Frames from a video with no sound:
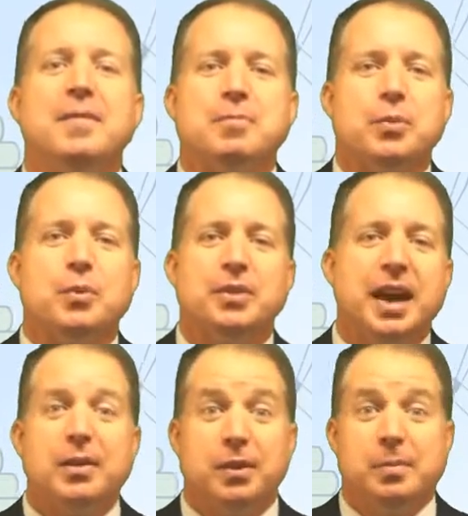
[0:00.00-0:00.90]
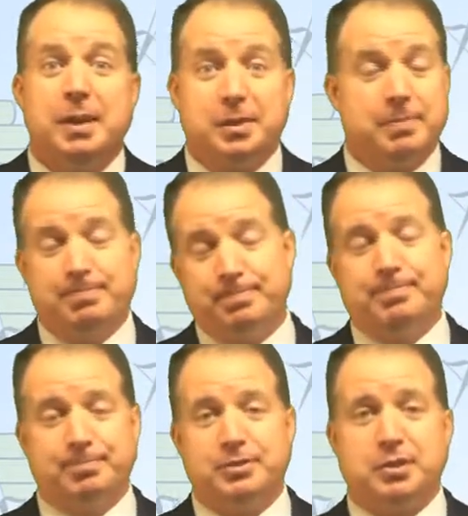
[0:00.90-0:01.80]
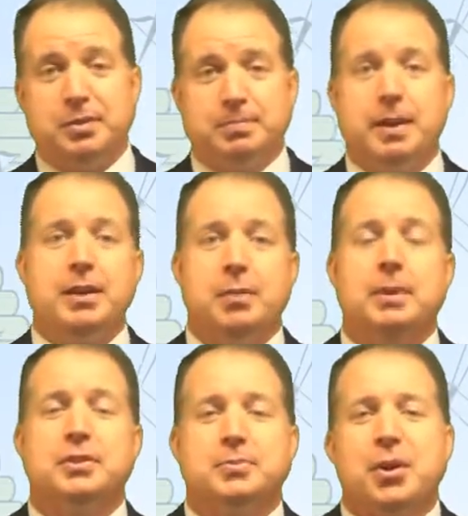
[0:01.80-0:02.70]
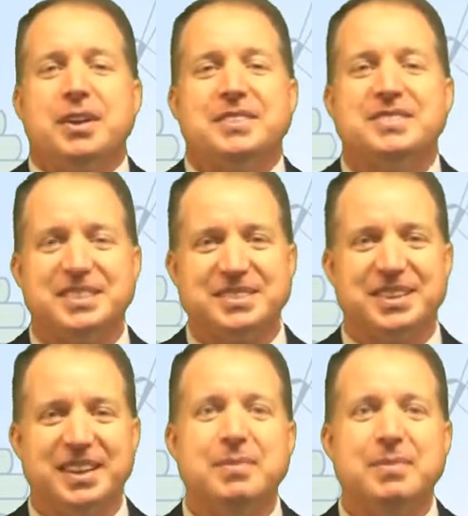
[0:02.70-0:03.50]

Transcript: we'll not only be able to start paying our bills more consistently,